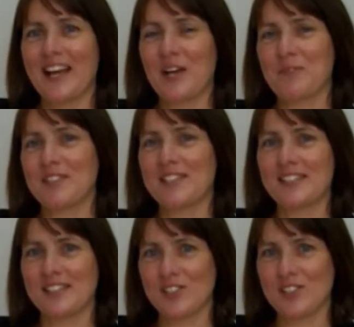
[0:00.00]
I'm a
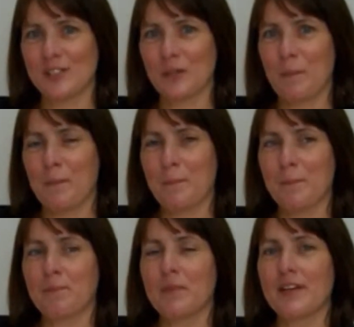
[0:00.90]
solicitor
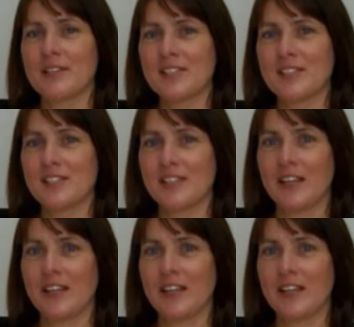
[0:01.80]
assisting